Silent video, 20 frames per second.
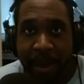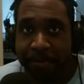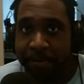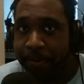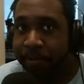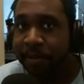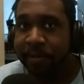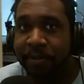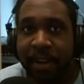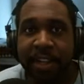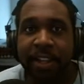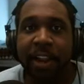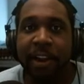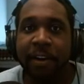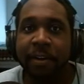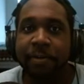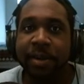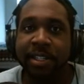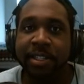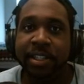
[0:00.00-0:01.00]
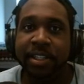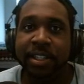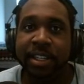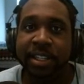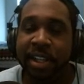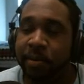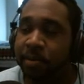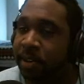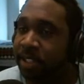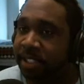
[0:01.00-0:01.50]
up a red error message, and
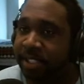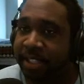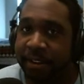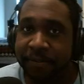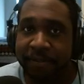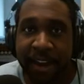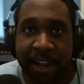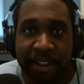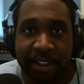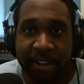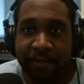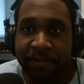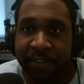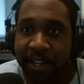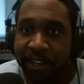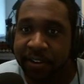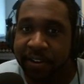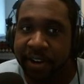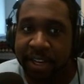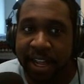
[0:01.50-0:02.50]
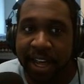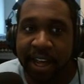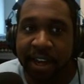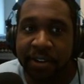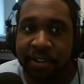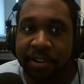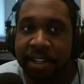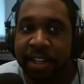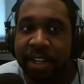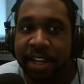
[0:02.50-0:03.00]
then once they finally figure it
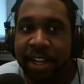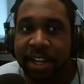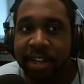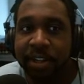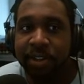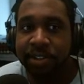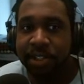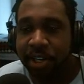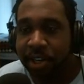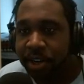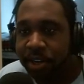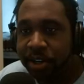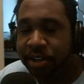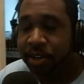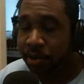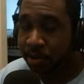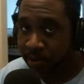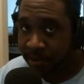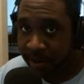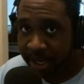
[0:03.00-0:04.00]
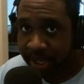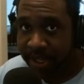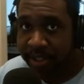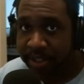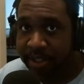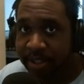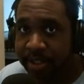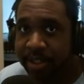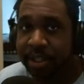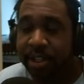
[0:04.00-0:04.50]
out, it'll turn green.
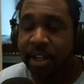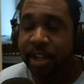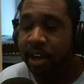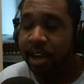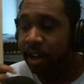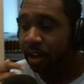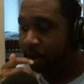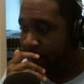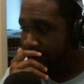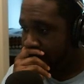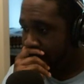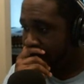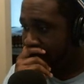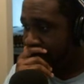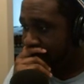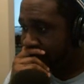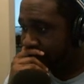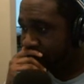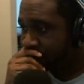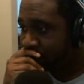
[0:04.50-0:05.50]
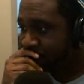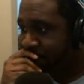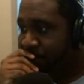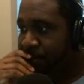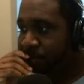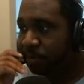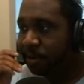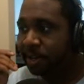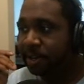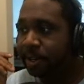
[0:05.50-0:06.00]
And that's what you
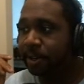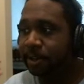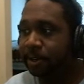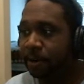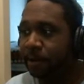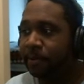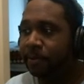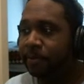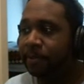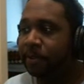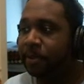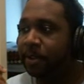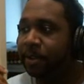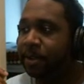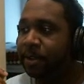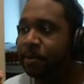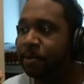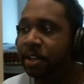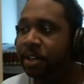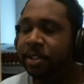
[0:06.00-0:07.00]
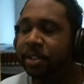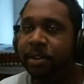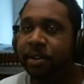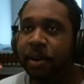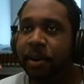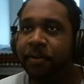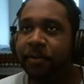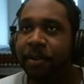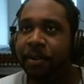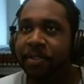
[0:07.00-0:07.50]
want to go for. You want to
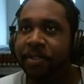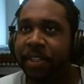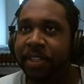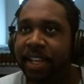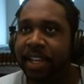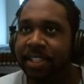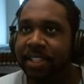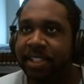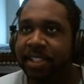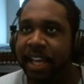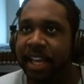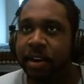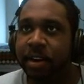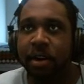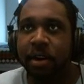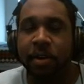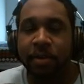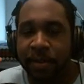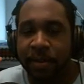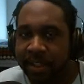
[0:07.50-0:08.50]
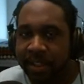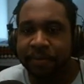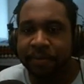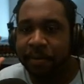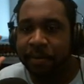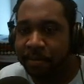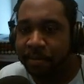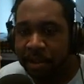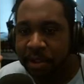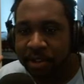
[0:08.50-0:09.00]
go for things that are already
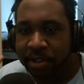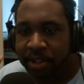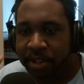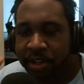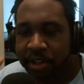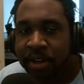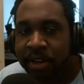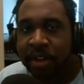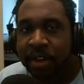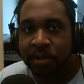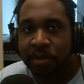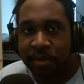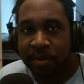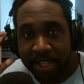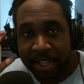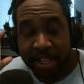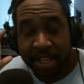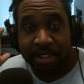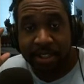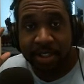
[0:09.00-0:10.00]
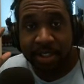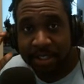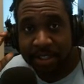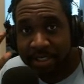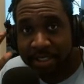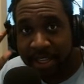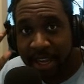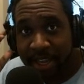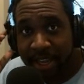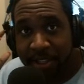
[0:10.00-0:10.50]
familiar
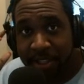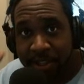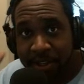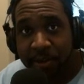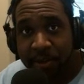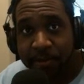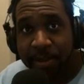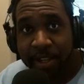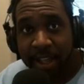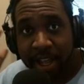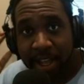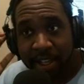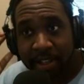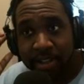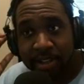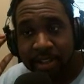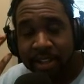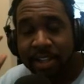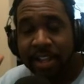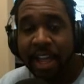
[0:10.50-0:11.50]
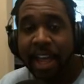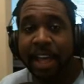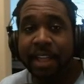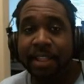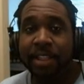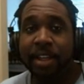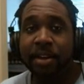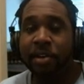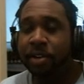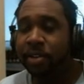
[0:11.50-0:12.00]
inside the human head
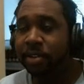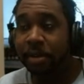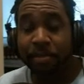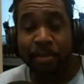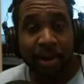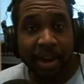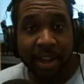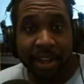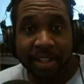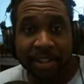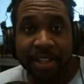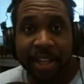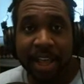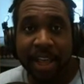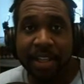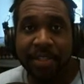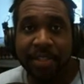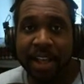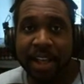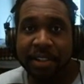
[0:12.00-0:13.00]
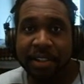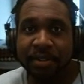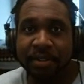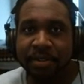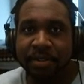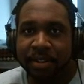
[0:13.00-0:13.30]
or the brain, and then